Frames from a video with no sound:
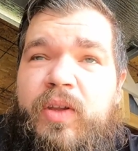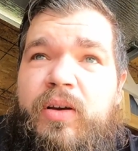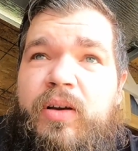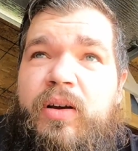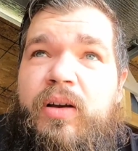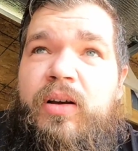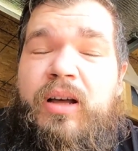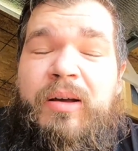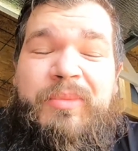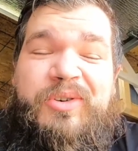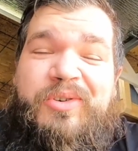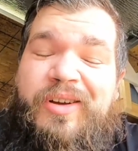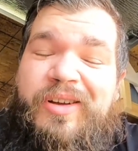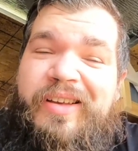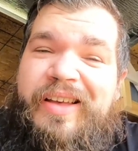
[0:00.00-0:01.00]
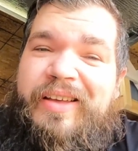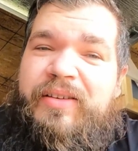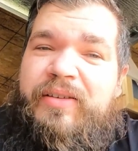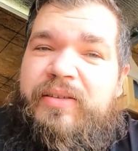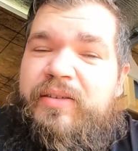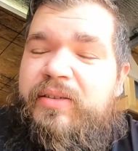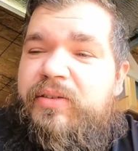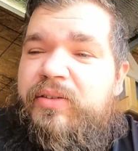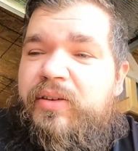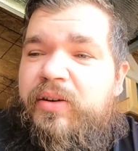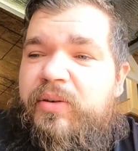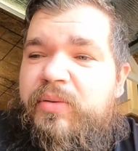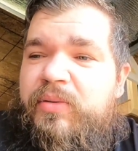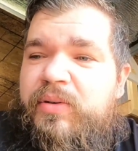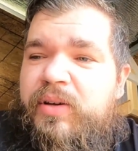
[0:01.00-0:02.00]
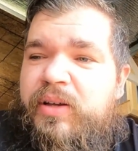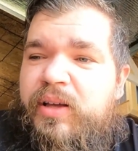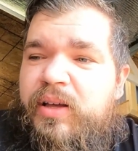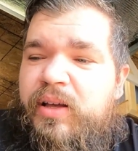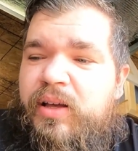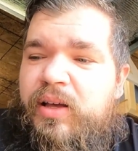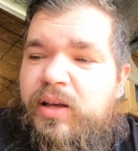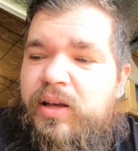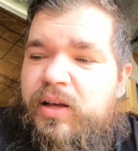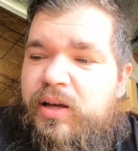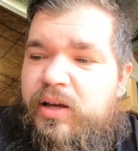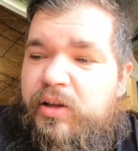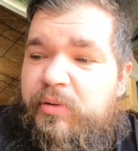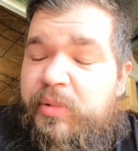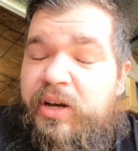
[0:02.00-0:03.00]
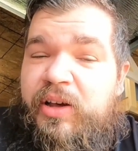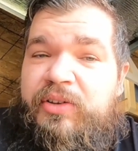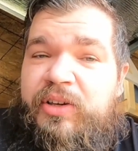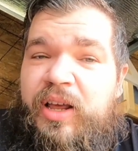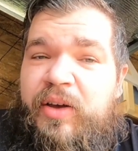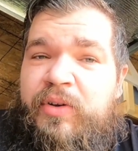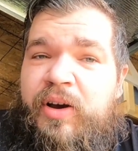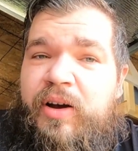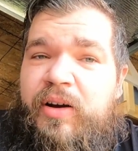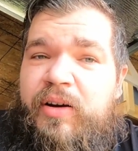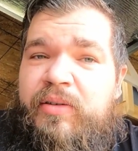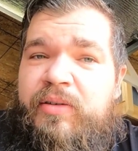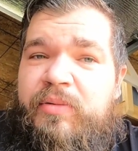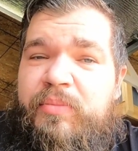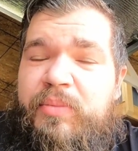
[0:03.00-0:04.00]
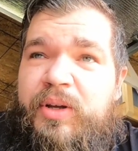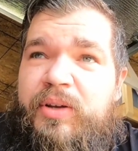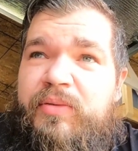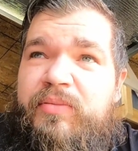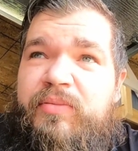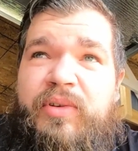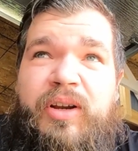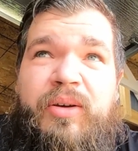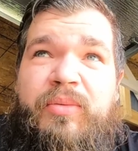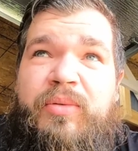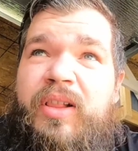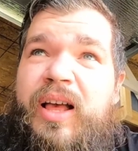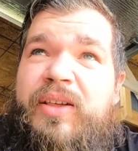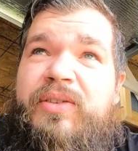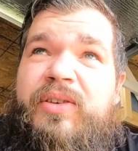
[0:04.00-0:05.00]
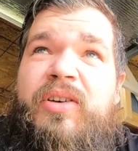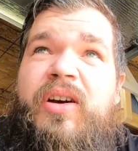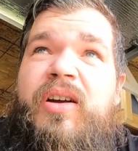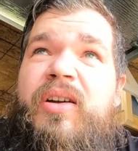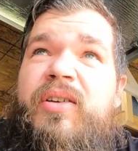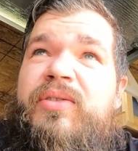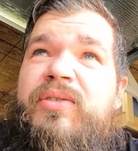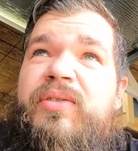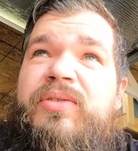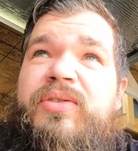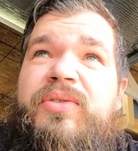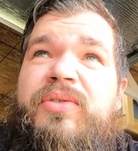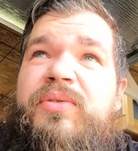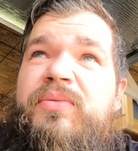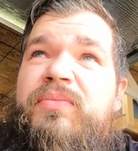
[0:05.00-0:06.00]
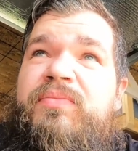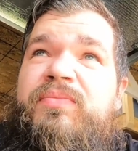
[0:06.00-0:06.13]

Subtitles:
I'm a truck guy, so it'd be nice to have a car, but, you know, classic cars are just